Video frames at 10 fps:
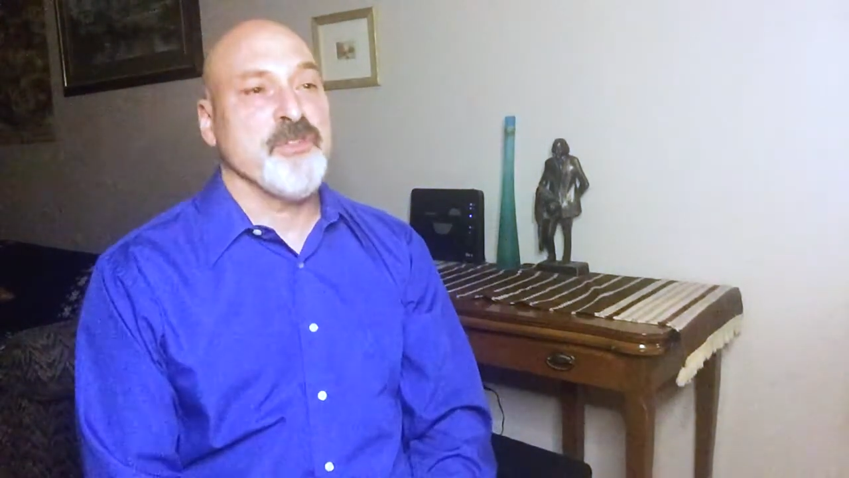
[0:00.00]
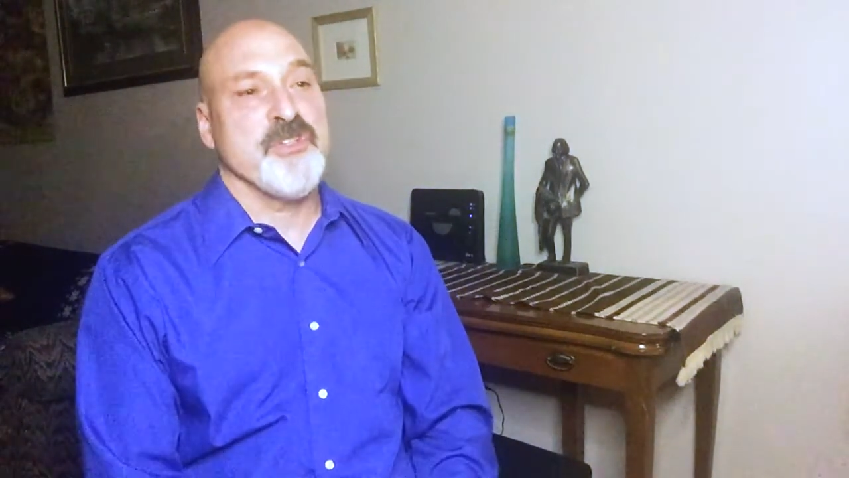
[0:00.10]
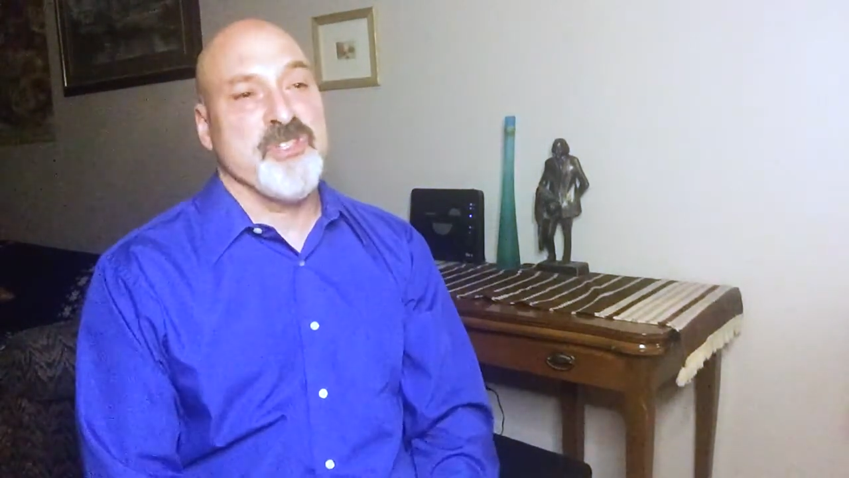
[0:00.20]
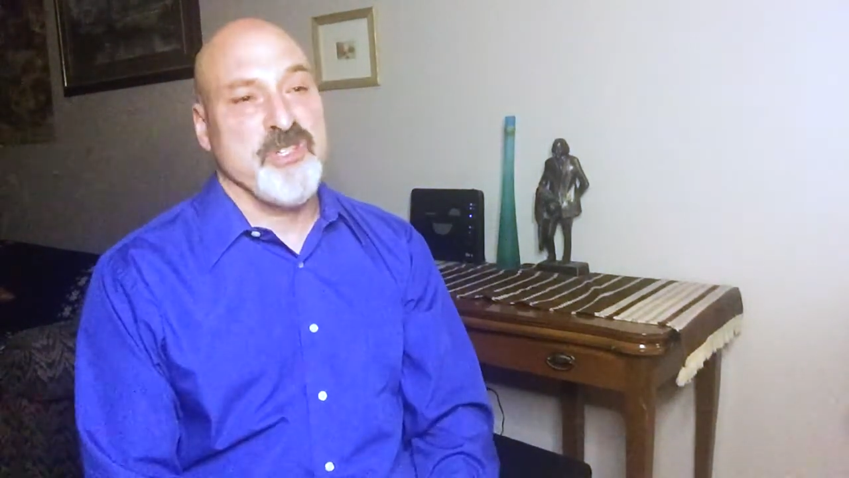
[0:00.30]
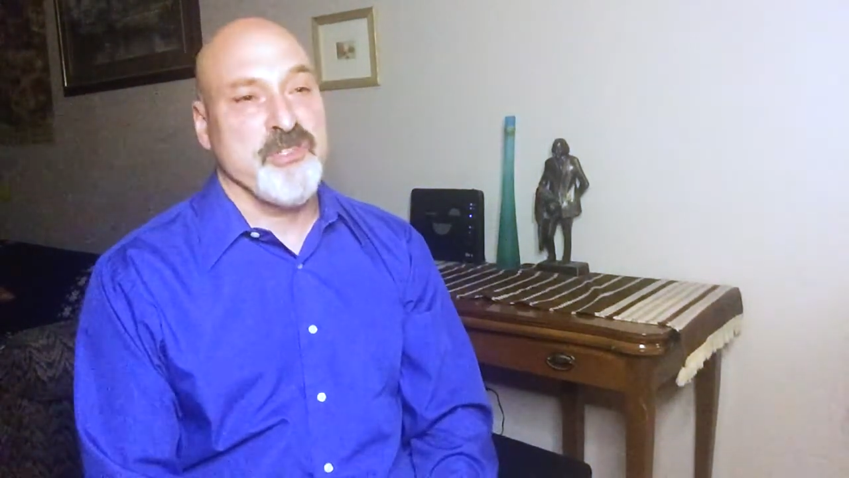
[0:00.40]

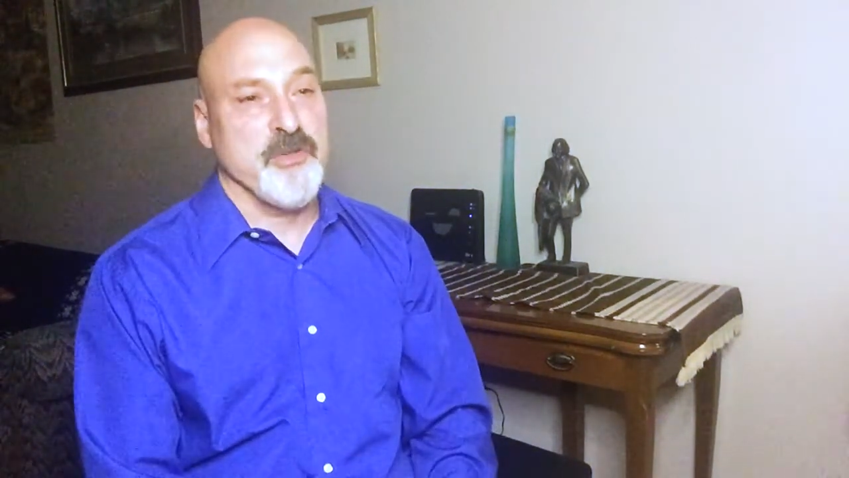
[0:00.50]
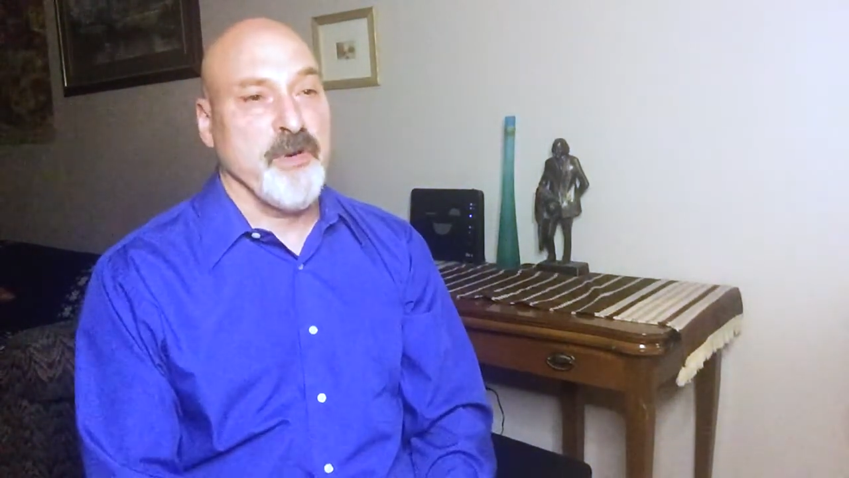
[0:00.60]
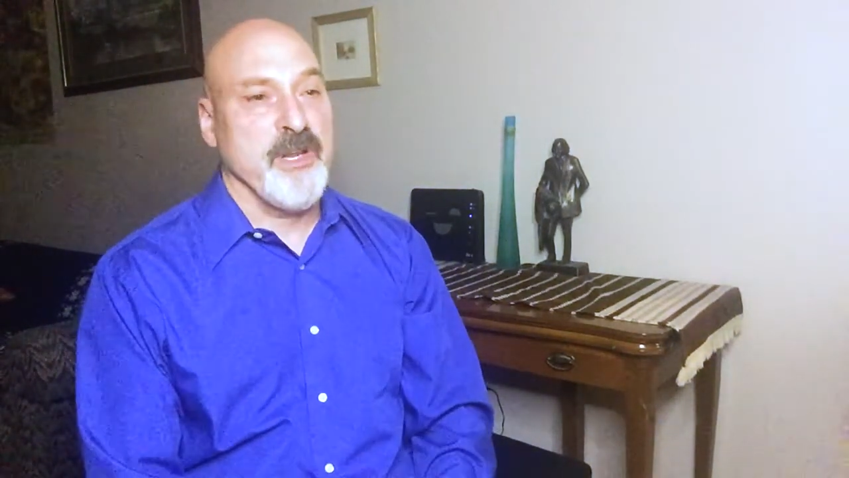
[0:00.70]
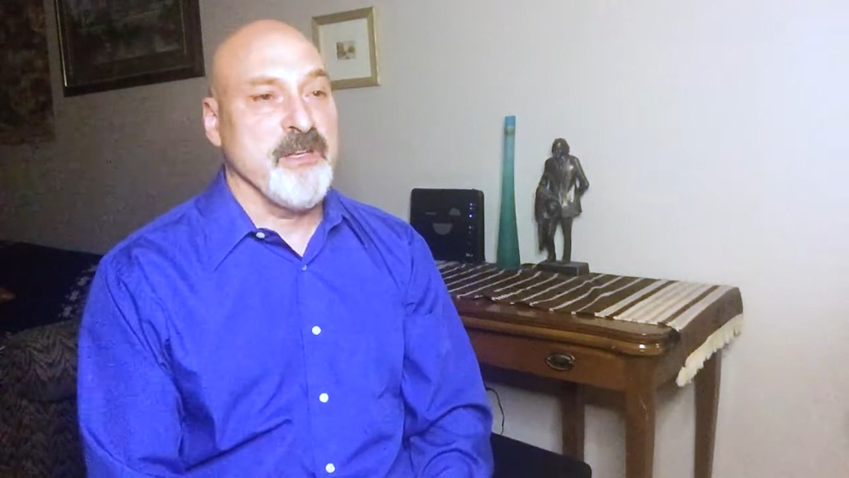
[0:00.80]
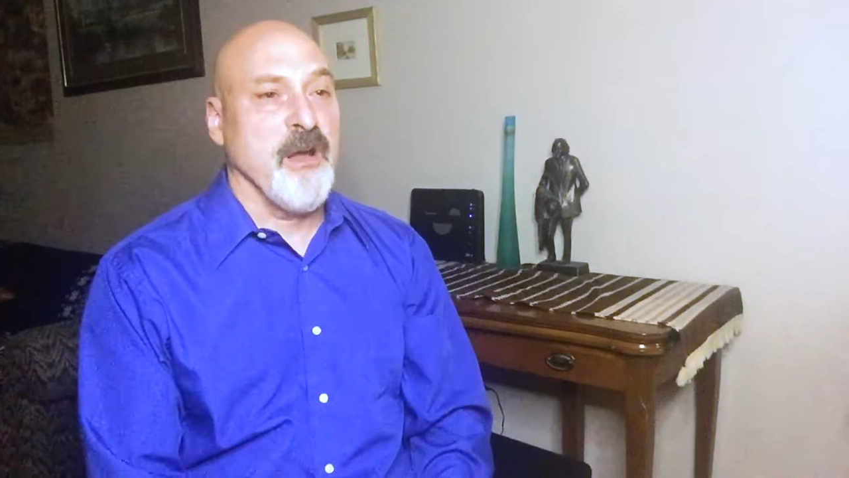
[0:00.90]
transitioning to
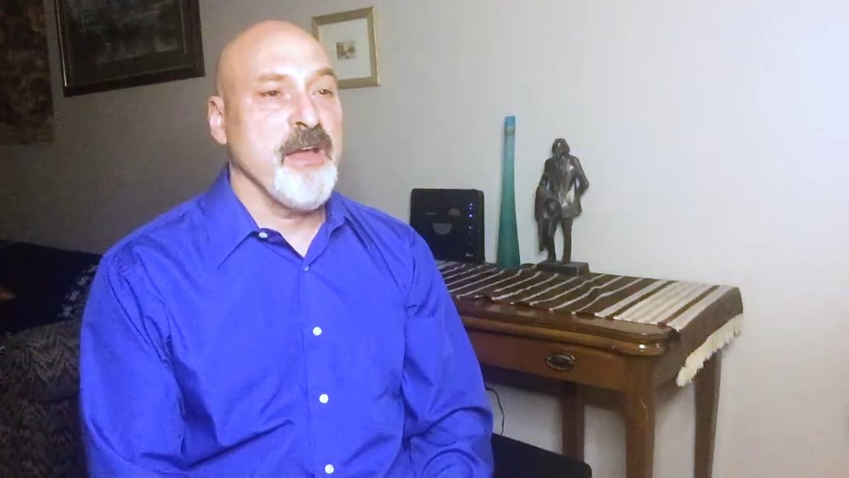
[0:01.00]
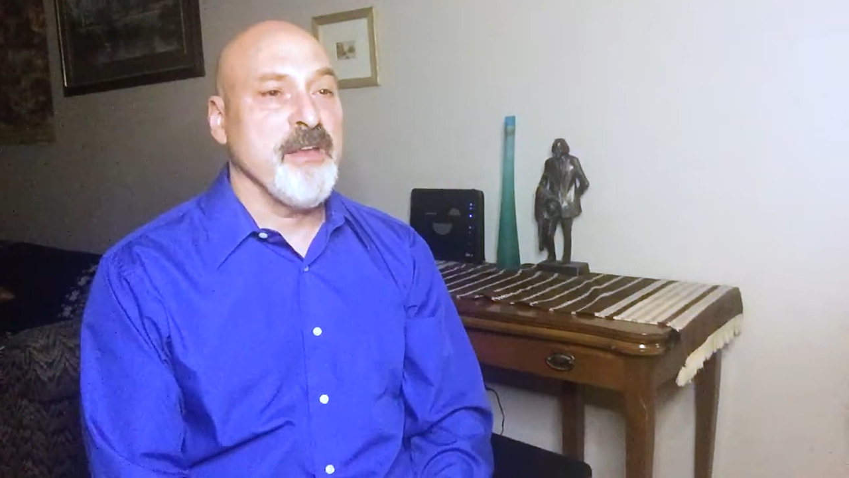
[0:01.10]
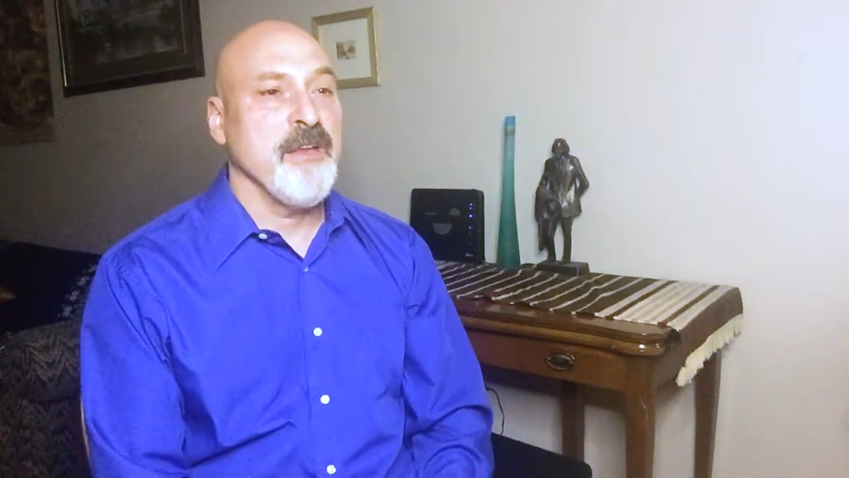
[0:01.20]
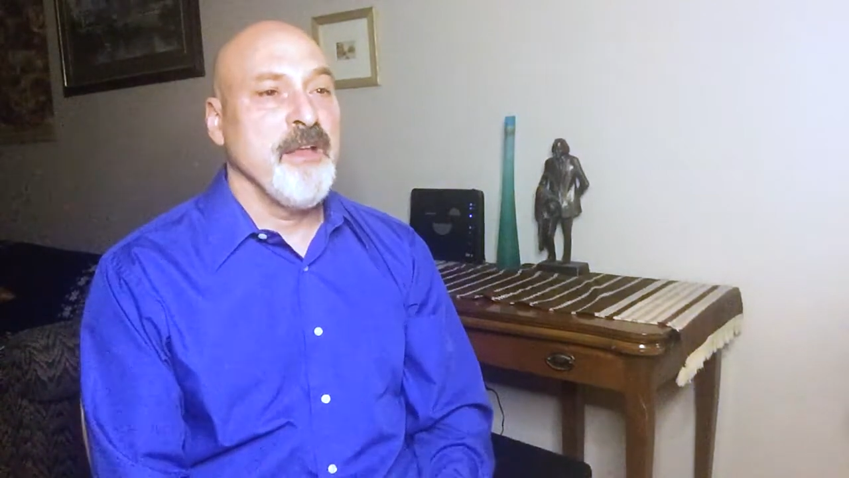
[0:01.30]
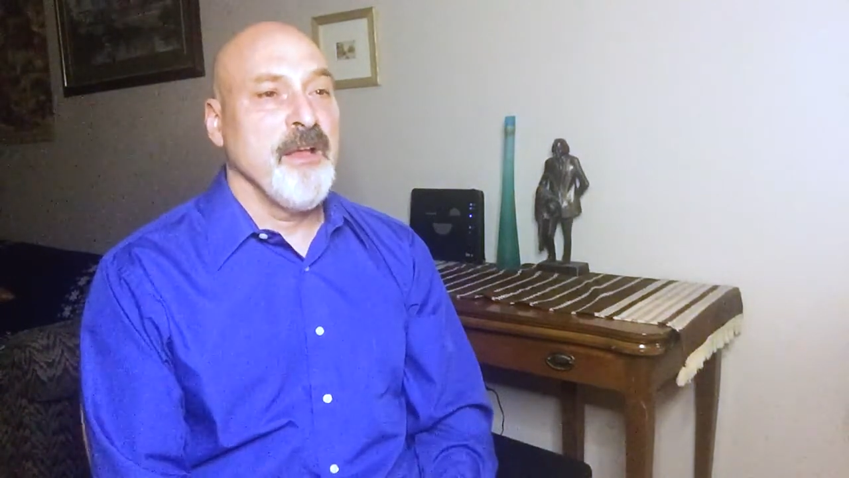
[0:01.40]
grade
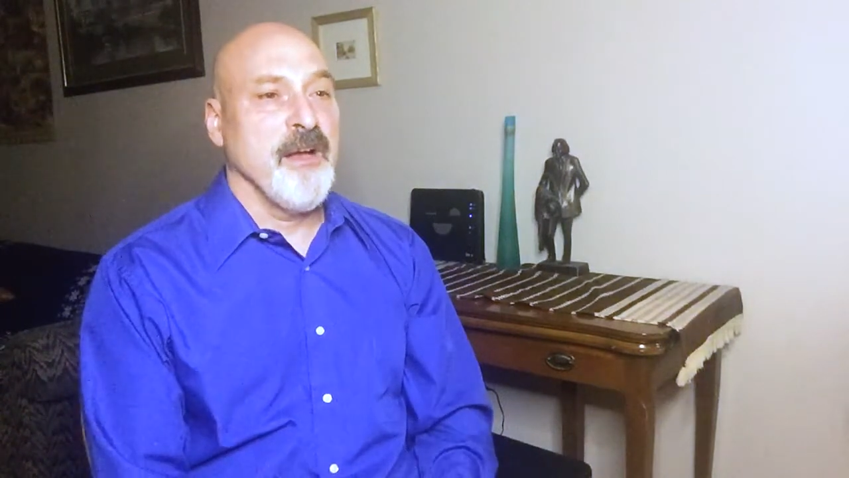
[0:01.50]
9.